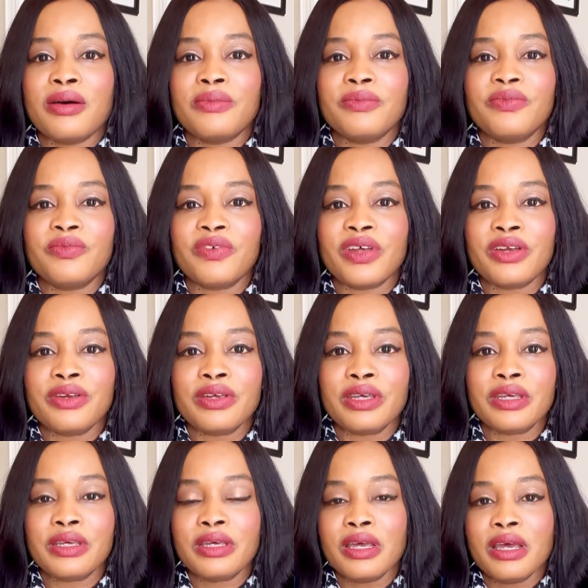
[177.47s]

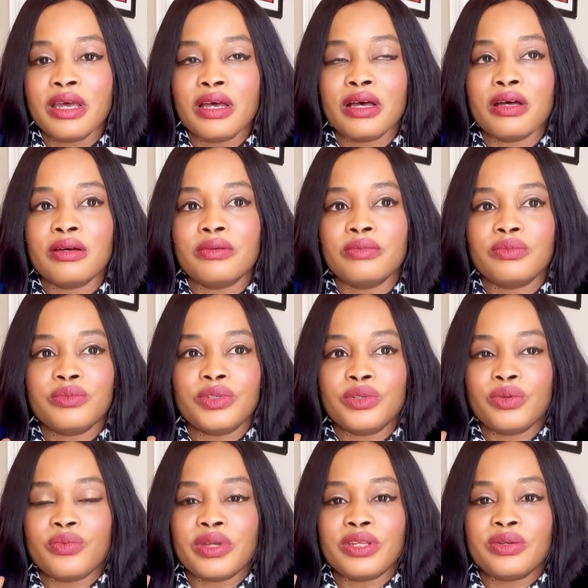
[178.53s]
very,
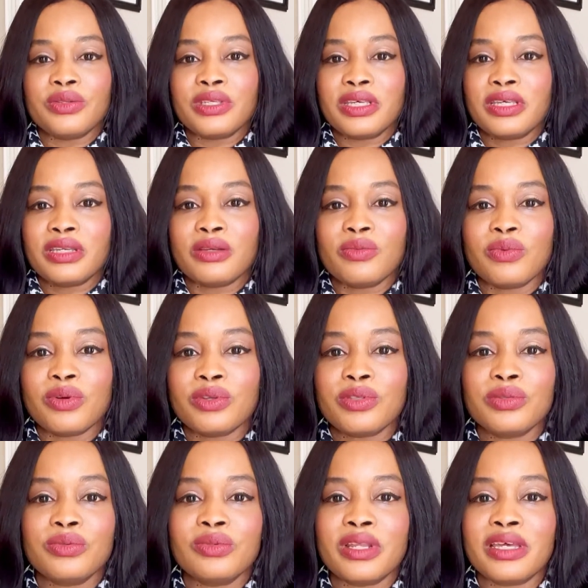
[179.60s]
when you're taking a walk
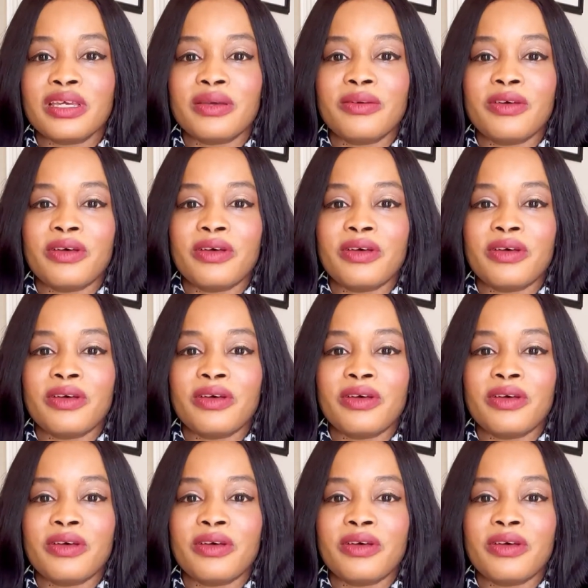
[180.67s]
through like a